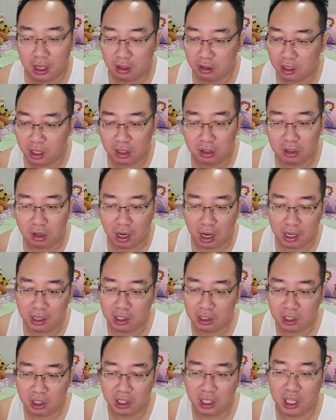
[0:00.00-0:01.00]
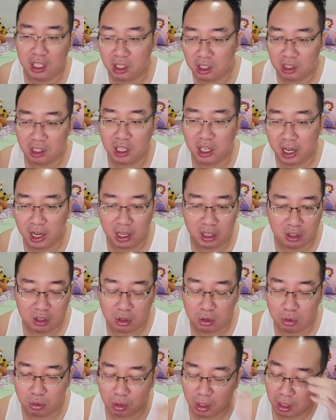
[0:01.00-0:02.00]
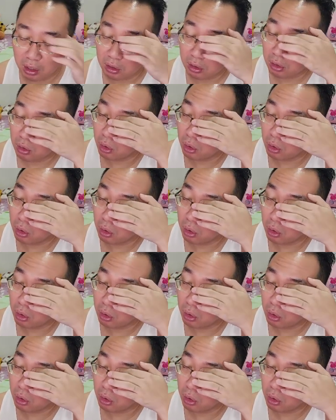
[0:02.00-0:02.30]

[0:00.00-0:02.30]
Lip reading: then your other 3080 Ti's, you're